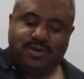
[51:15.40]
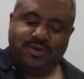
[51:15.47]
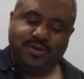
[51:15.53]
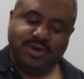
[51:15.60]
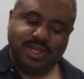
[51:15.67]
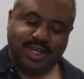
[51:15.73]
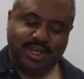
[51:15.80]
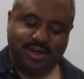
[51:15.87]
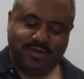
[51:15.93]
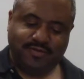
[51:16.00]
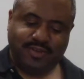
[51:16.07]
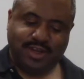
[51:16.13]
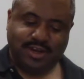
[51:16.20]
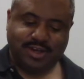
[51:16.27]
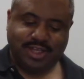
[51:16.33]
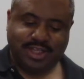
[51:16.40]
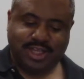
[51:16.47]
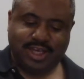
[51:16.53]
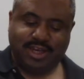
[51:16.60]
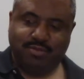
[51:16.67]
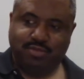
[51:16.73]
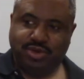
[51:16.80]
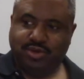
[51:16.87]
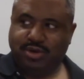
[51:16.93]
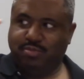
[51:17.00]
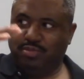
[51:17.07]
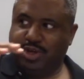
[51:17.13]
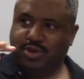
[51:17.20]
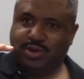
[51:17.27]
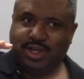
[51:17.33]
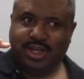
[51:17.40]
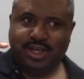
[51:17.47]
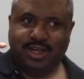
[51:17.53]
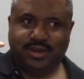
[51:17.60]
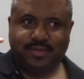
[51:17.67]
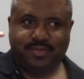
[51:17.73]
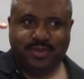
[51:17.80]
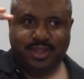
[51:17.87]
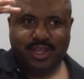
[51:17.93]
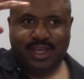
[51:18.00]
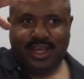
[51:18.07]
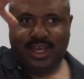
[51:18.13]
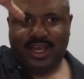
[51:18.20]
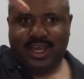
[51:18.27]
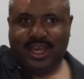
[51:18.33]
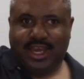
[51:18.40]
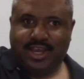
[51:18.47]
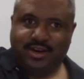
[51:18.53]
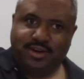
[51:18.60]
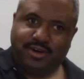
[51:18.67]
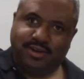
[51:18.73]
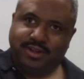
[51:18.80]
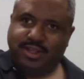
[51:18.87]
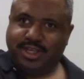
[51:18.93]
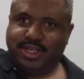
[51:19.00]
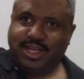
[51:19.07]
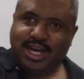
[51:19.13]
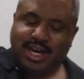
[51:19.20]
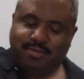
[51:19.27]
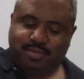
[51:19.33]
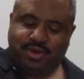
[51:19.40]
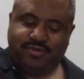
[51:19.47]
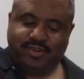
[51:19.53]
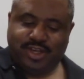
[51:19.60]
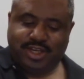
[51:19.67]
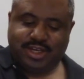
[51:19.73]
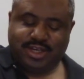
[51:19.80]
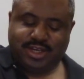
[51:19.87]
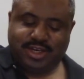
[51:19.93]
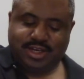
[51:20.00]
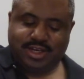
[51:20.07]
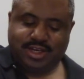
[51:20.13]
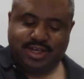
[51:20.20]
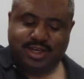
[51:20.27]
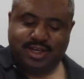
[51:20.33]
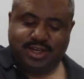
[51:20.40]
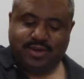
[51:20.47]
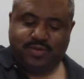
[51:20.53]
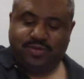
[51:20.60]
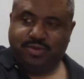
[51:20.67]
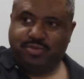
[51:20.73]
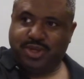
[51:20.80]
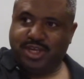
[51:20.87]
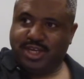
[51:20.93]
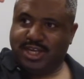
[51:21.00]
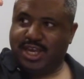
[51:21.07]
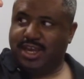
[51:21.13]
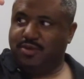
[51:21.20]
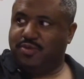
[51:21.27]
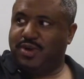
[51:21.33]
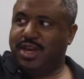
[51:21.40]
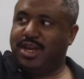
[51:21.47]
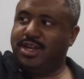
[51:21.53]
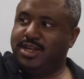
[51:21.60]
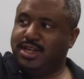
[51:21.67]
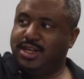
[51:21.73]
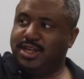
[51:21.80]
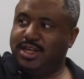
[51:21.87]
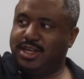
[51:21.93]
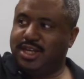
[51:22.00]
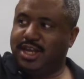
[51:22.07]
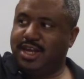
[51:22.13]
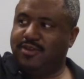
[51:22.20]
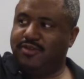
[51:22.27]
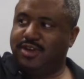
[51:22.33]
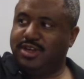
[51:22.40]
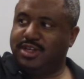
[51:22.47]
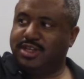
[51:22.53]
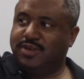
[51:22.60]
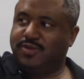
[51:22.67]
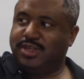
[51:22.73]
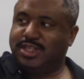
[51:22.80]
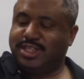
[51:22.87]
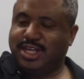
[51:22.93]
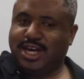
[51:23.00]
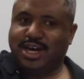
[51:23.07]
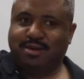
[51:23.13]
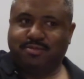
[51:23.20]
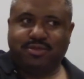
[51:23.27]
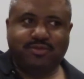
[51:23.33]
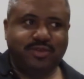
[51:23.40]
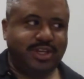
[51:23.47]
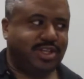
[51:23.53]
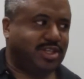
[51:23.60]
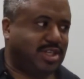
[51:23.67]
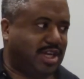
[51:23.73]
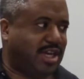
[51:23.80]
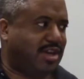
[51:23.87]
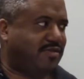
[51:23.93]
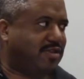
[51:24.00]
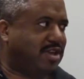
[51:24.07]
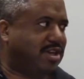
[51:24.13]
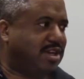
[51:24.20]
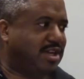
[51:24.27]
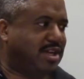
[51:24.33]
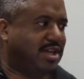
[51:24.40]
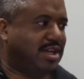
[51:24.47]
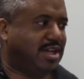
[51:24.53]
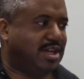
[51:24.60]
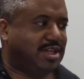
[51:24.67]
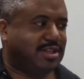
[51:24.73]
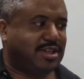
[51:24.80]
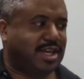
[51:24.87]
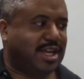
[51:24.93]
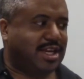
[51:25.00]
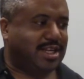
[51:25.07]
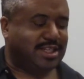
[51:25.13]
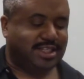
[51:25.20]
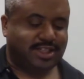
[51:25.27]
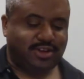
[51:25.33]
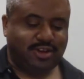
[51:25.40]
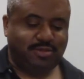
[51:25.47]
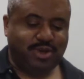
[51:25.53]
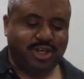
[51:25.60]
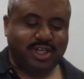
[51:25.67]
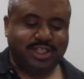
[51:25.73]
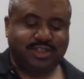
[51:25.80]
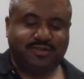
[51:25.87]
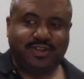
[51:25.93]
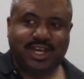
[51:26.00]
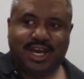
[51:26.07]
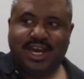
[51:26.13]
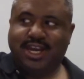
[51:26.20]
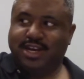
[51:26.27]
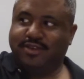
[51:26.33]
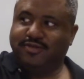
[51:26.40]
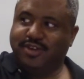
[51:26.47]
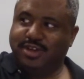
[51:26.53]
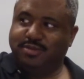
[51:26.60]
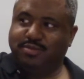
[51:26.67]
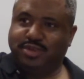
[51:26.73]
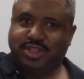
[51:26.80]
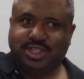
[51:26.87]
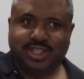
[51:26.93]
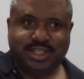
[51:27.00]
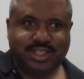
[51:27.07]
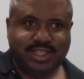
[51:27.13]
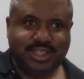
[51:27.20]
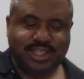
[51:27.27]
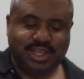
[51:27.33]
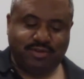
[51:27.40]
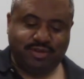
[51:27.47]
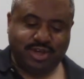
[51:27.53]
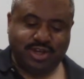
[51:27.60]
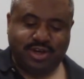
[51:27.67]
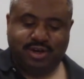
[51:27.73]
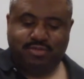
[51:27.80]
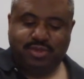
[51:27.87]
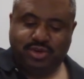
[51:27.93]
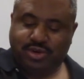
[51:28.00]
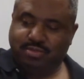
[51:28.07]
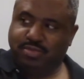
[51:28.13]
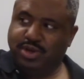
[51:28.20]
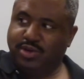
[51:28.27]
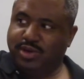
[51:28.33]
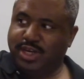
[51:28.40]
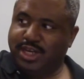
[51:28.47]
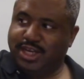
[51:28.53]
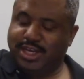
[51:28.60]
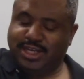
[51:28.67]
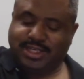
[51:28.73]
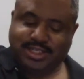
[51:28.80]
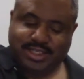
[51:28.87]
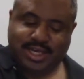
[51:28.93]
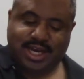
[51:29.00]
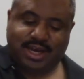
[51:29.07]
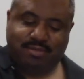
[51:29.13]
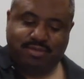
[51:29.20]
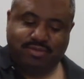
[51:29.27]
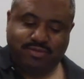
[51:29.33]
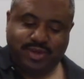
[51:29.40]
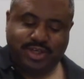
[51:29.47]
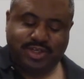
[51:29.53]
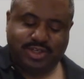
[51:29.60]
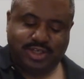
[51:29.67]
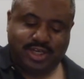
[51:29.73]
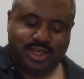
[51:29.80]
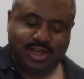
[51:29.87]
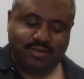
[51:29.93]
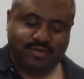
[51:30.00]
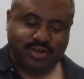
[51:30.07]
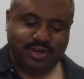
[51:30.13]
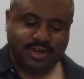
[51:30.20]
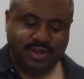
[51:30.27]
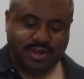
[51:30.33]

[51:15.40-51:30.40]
Or they could have thought that they could build a building and on the top of it would be a gateway to get to heaven. So its top reached to heaven. So not necessarily because of the height of it, but just they were going to build a building and its top reached to heaven.